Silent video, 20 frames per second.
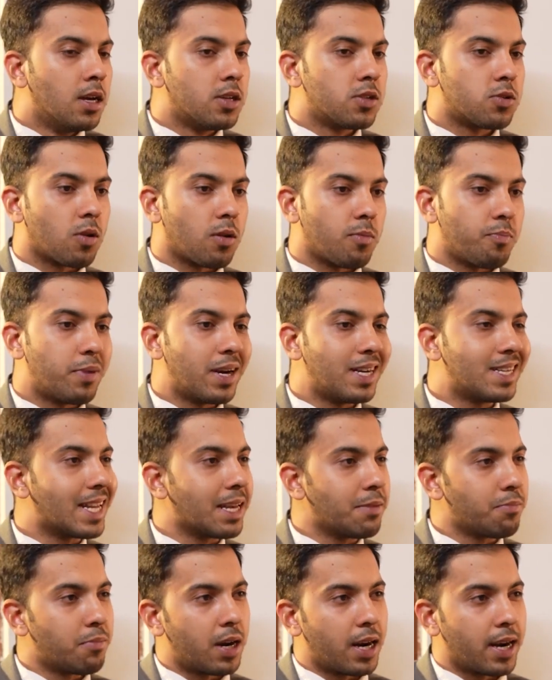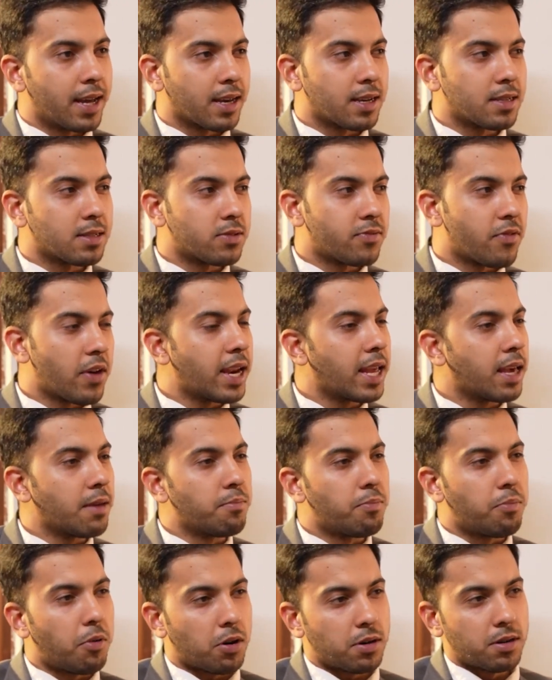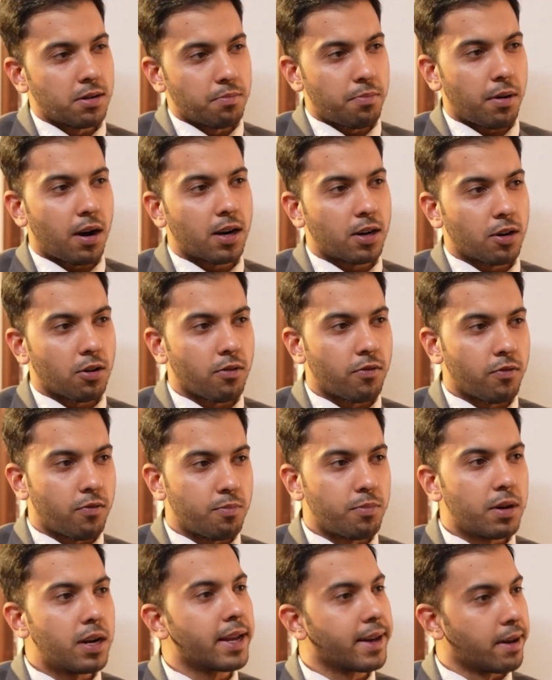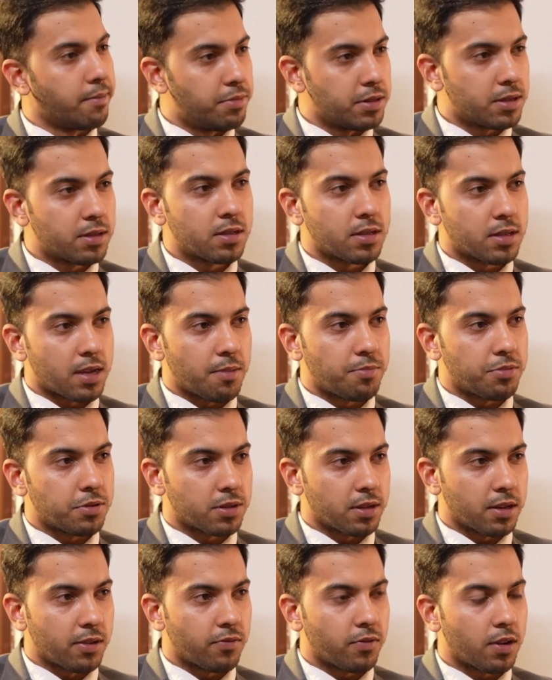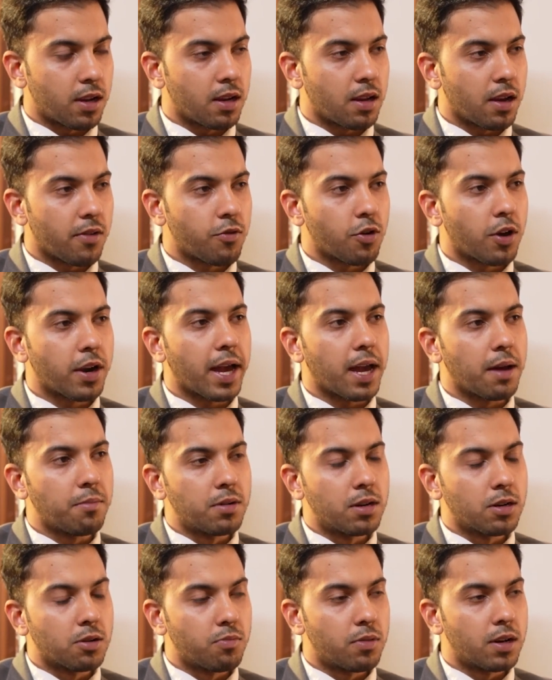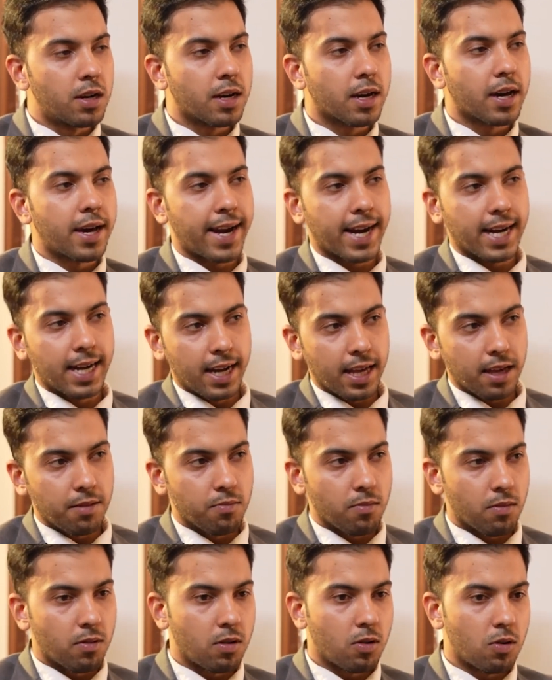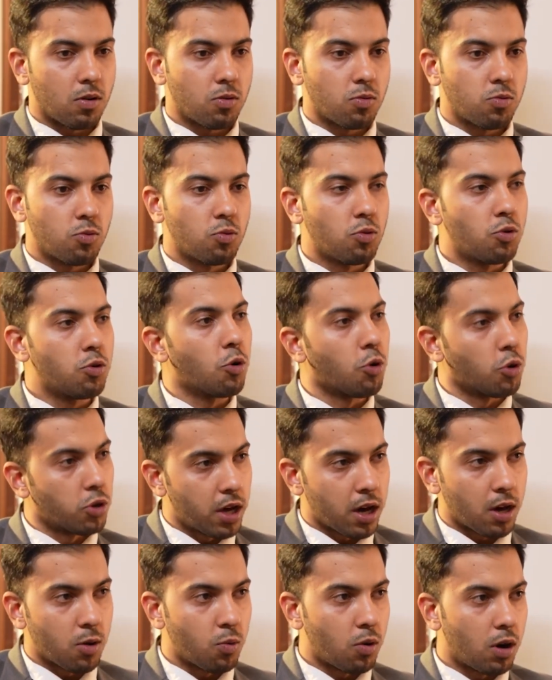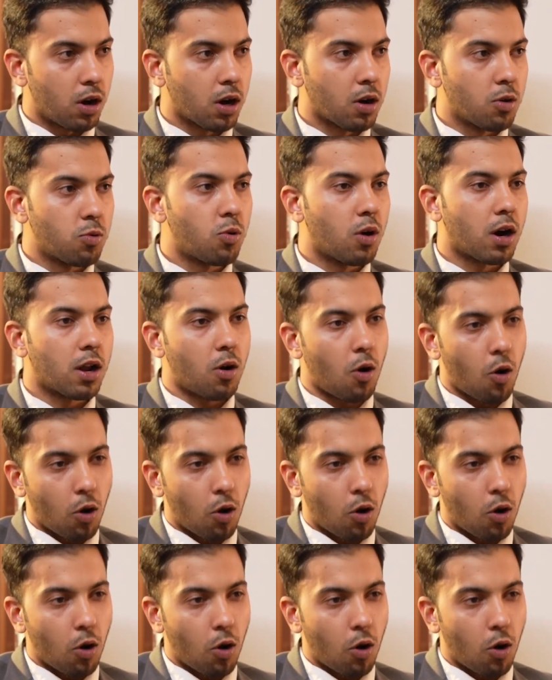So team building is very important part of building a business, I personally feel. If you're able to build a correct team who know their work, who are